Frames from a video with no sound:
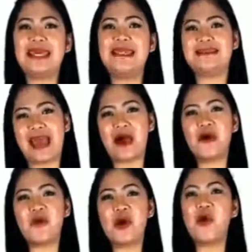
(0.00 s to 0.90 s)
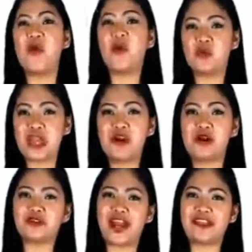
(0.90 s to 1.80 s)
Now, we
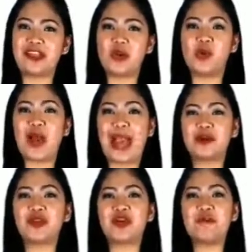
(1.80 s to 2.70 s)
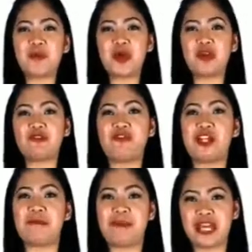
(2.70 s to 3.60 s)
already know how to compute for
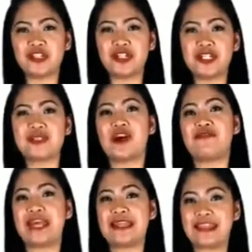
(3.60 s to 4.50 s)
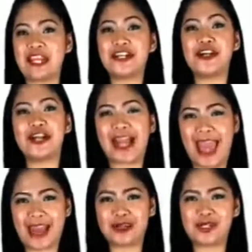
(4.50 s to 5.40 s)
the measures of the interior
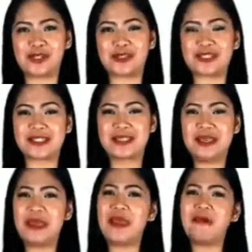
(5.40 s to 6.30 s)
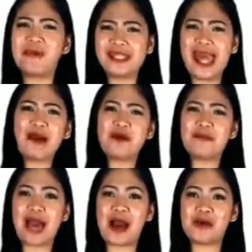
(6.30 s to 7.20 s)
angles. But how
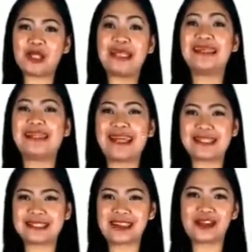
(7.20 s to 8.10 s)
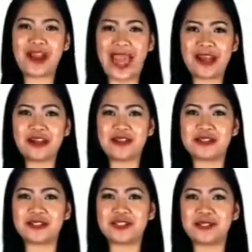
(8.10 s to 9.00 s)
about the exterior
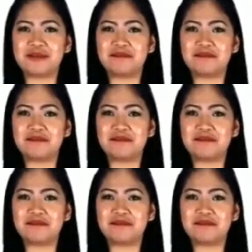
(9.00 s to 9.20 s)
angles?